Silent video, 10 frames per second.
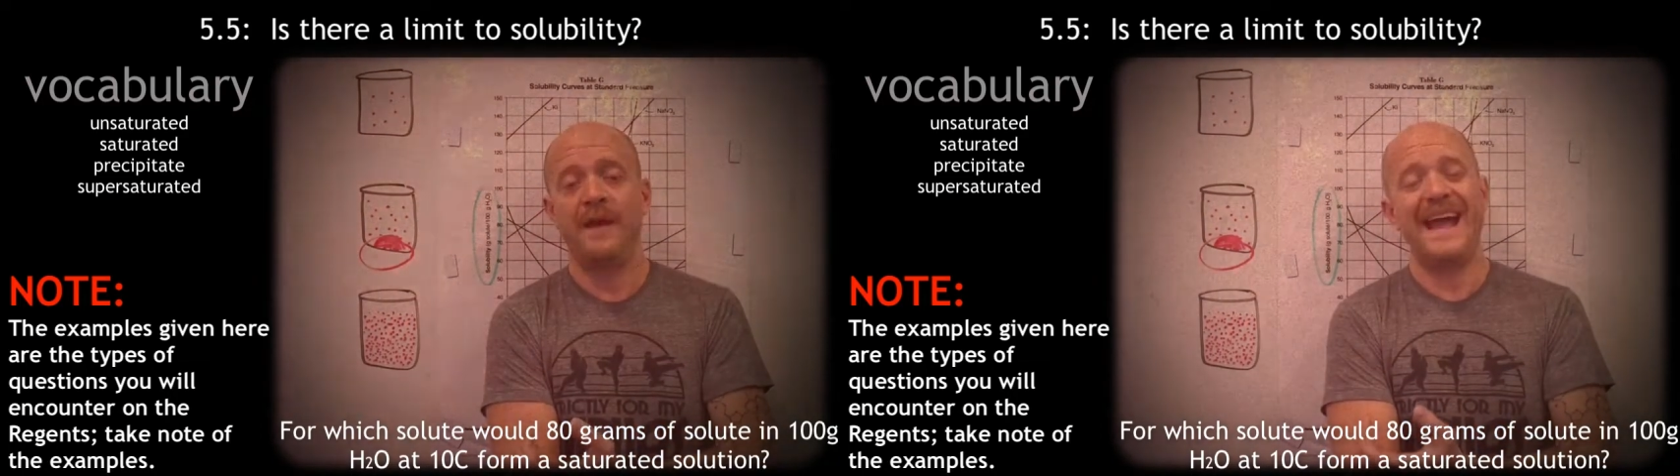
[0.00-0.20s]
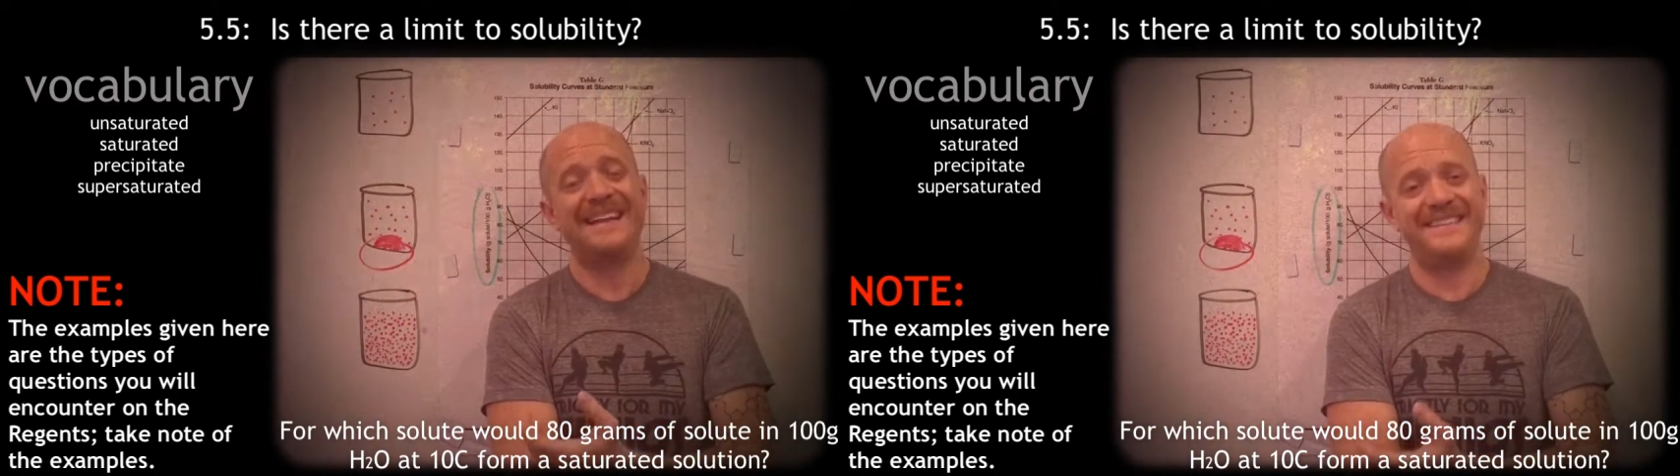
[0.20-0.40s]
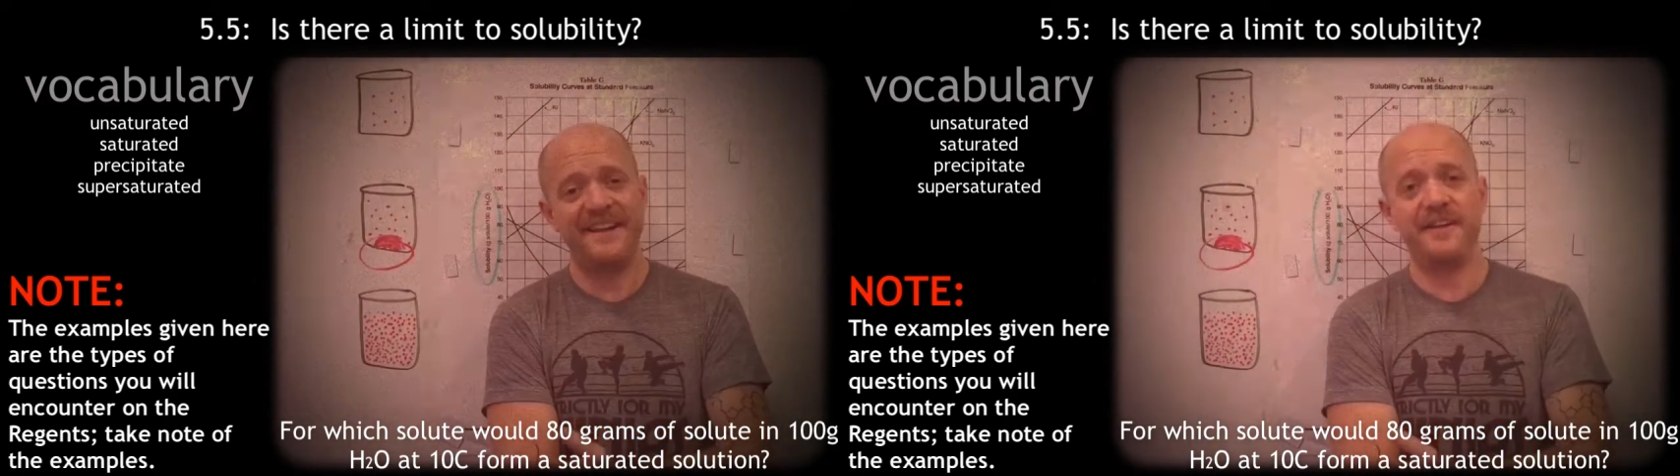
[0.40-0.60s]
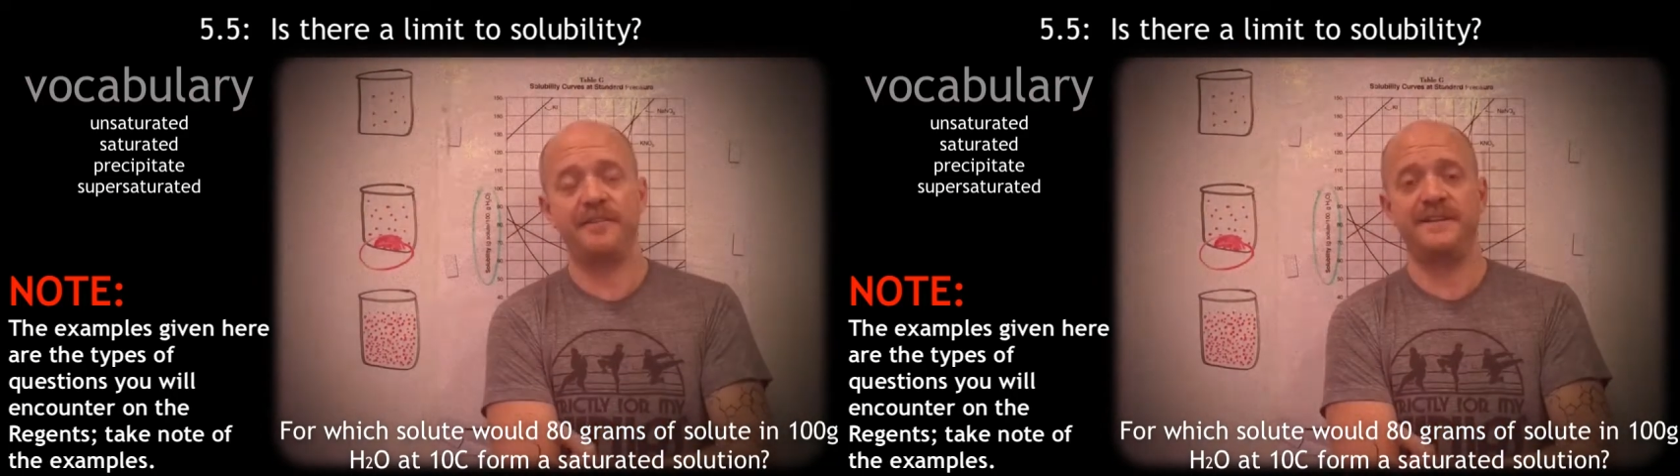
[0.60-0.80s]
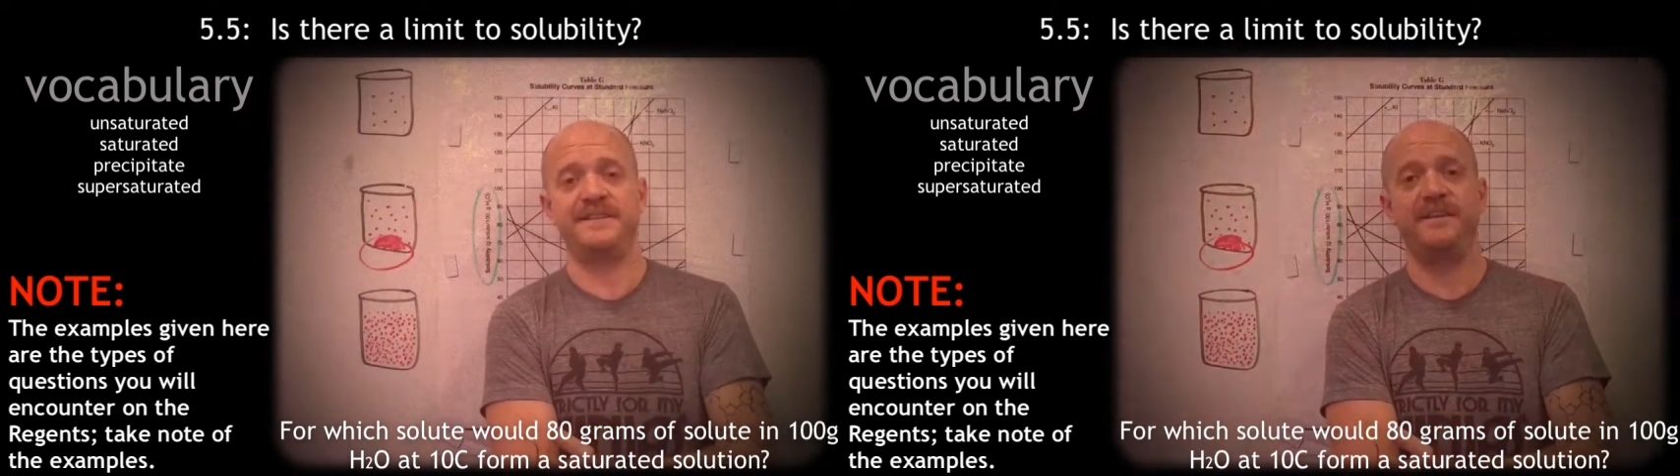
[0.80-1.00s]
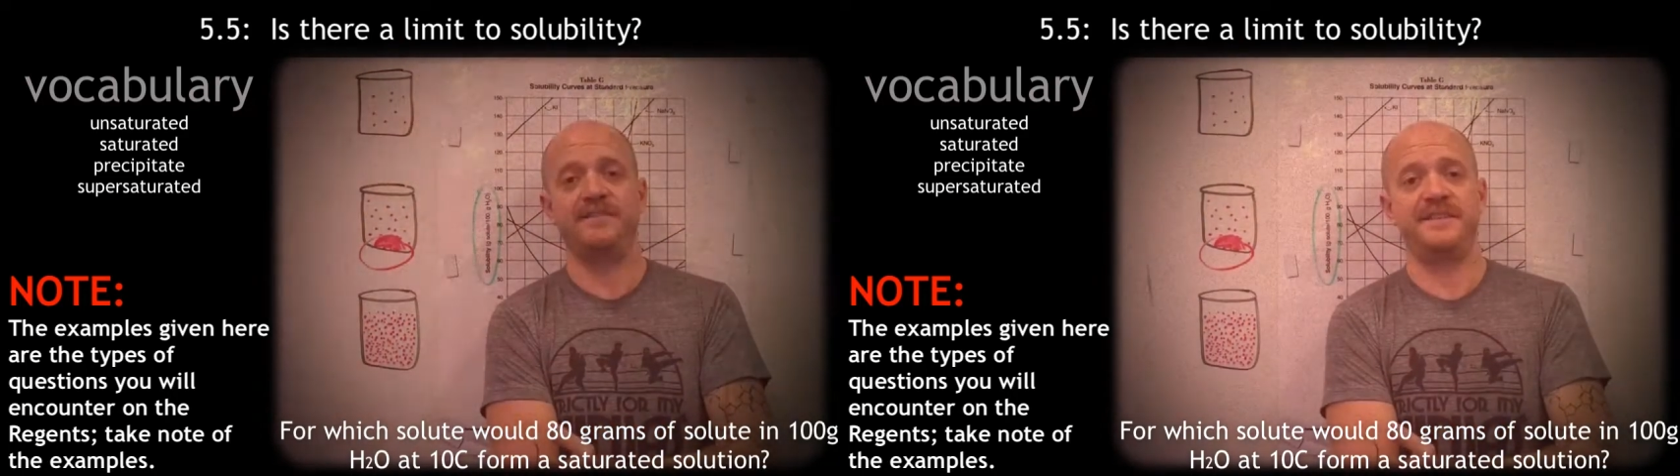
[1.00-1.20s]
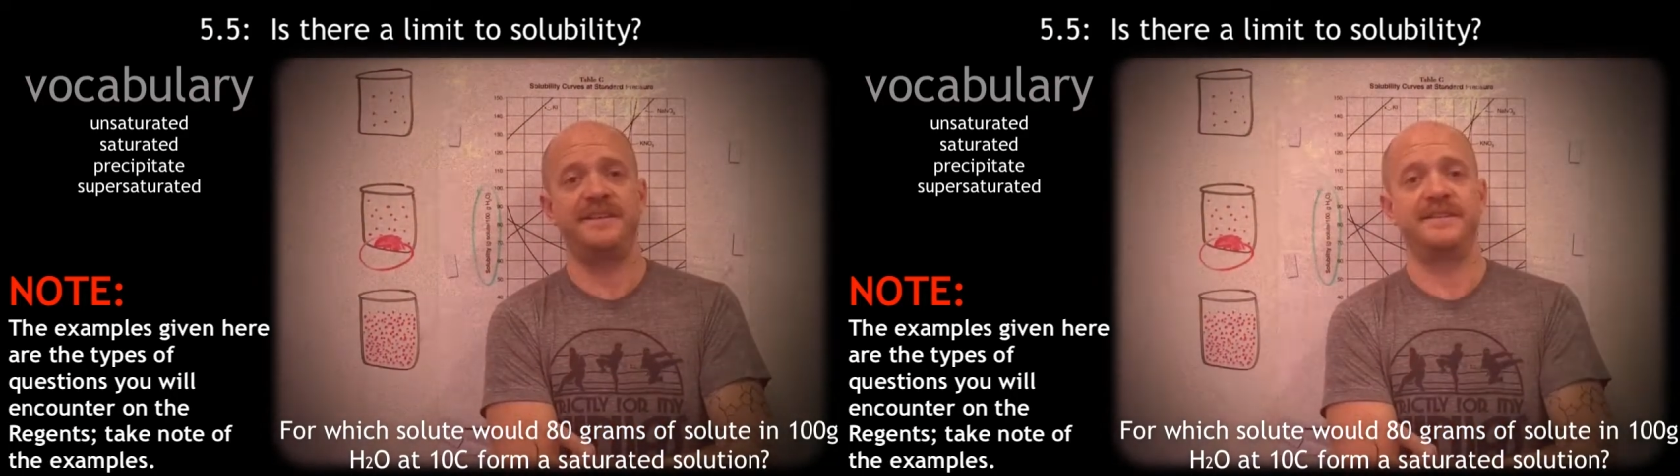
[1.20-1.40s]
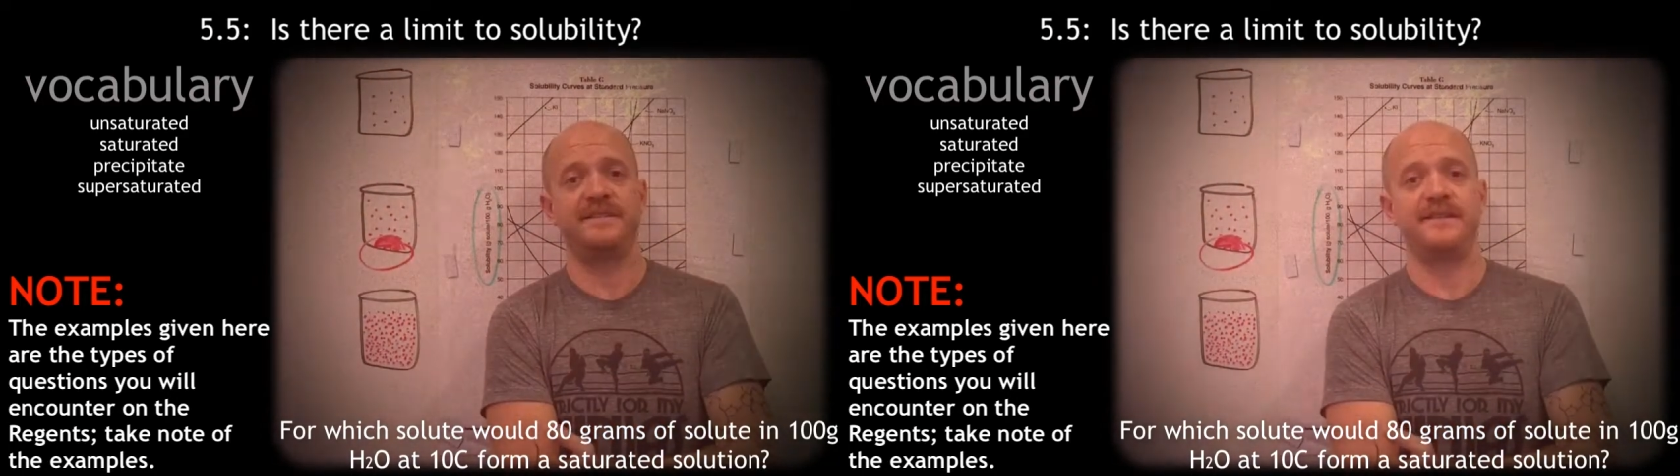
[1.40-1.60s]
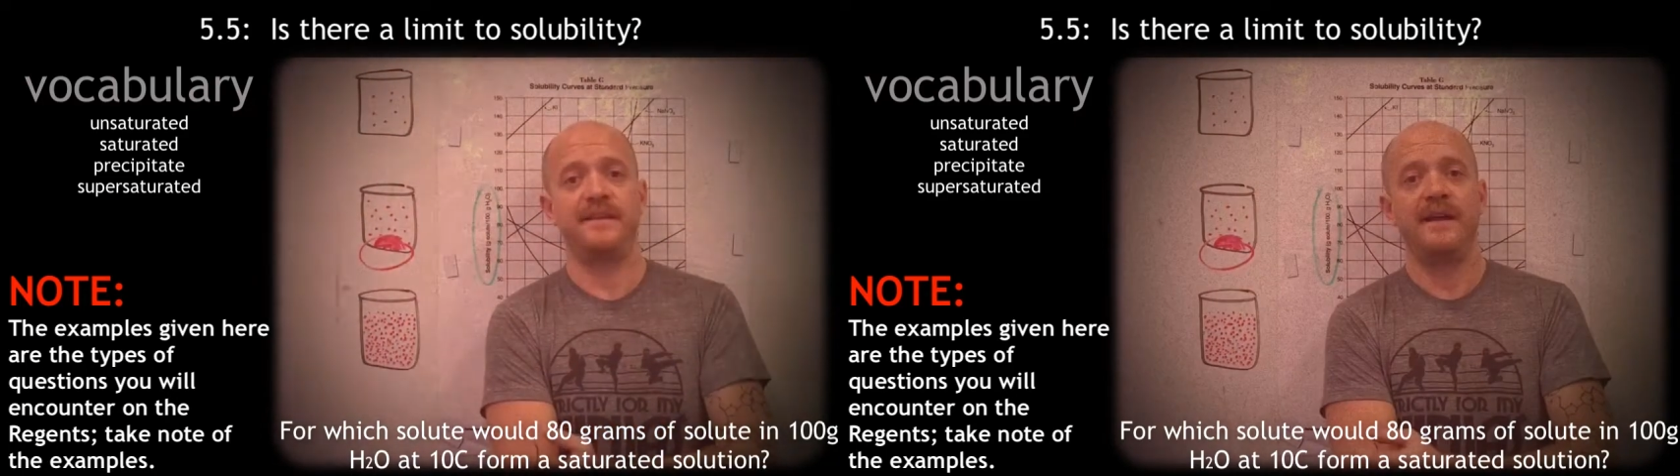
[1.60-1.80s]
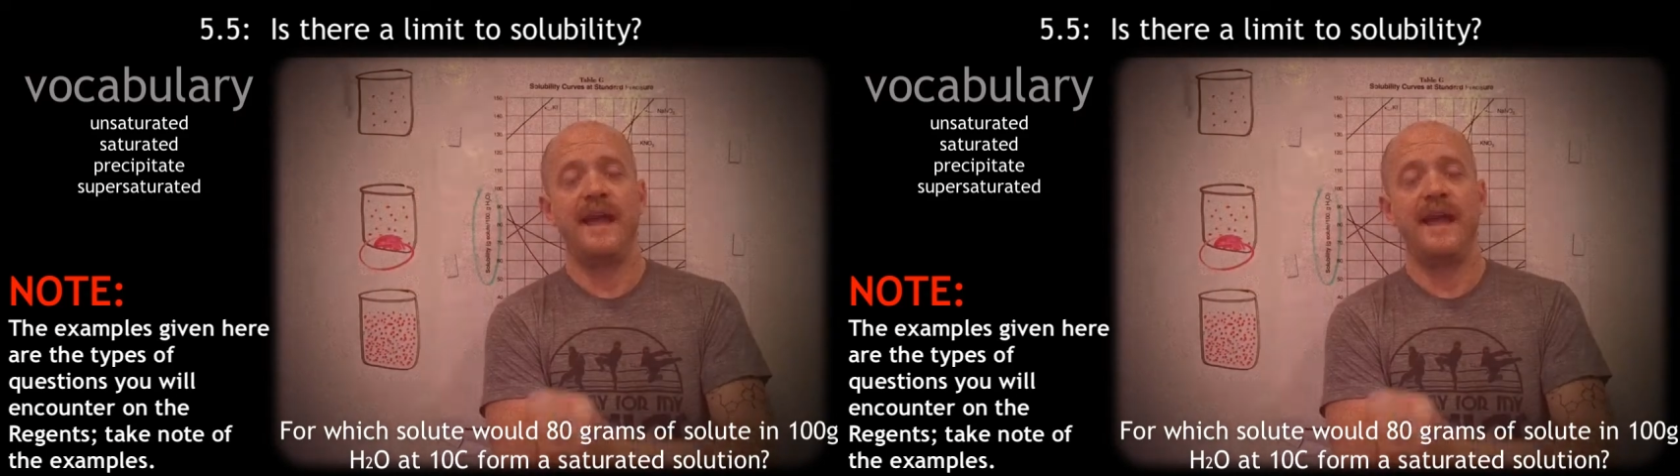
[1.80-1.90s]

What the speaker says: at 10 degrees Celsius